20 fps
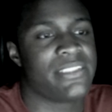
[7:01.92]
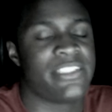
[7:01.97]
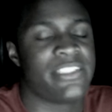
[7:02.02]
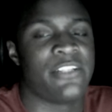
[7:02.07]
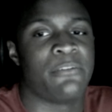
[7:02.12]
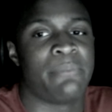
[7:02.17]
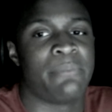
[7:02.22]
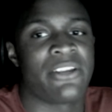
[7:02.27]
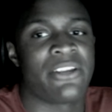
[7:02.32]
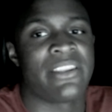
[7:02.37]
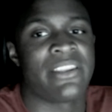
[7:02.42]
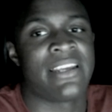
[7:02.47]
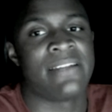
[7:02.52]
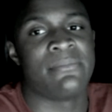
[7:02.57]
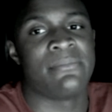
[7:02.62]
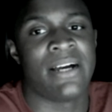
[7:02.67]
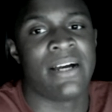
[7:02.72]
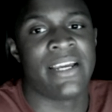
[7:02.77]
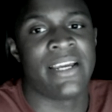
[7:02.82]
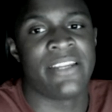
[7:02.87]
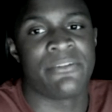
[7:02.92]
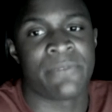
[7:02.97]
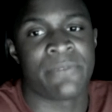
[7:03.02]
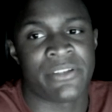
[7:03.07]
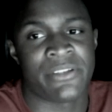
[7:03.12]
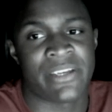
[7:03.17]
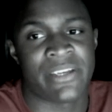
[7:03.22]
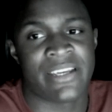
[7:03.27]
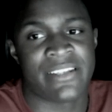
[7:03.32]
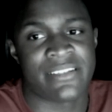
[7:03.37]
you know, bear that in mind when
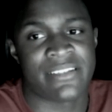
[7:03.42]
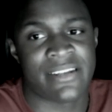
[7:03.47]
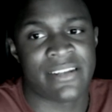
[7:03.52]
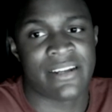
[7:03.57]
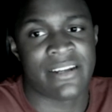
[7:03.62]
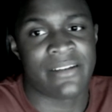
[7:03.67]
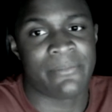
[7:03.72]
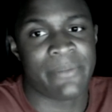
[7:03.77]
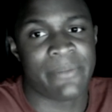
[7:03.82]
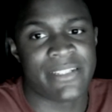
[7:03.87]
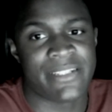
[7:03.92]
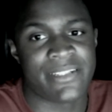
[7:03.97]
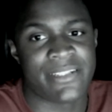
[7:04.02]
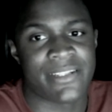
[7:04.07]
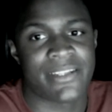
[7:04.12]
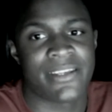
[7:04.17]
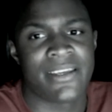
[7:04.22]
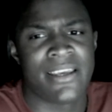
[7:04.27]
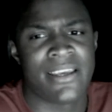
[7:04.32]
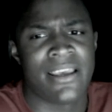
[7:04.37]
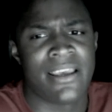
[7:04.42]
you guys get out of basic.